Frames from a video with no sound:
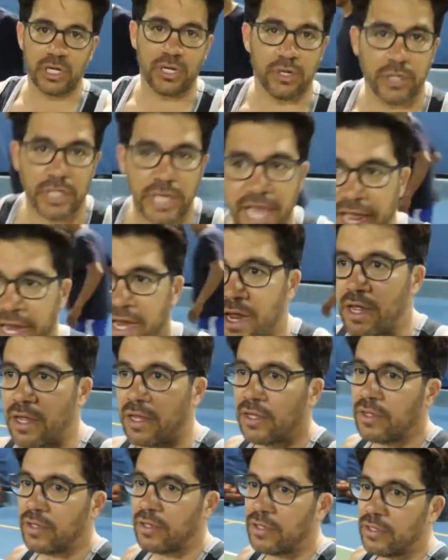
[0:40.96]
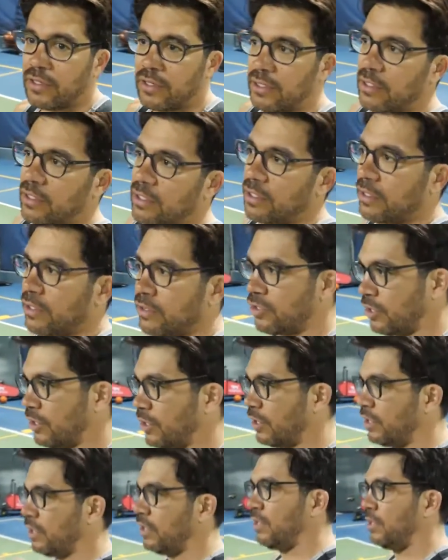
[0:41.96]
of your day.
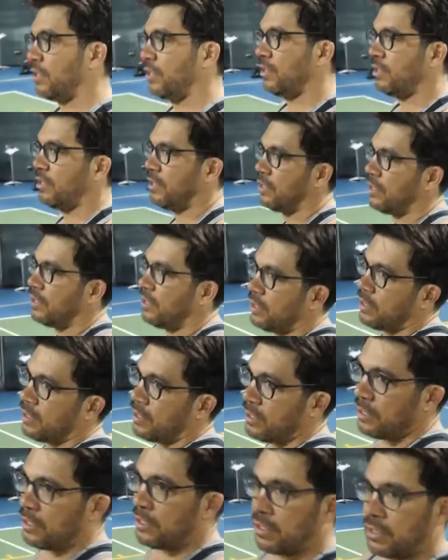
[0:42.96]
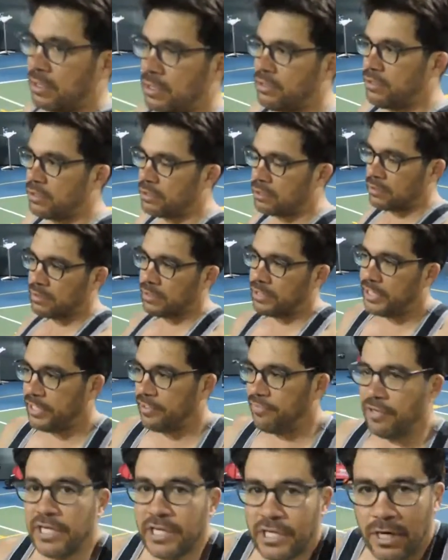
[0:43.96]
Third, you know, the
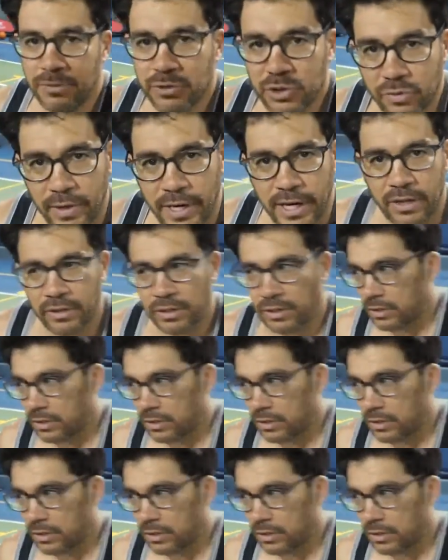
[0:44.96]
evening comes around,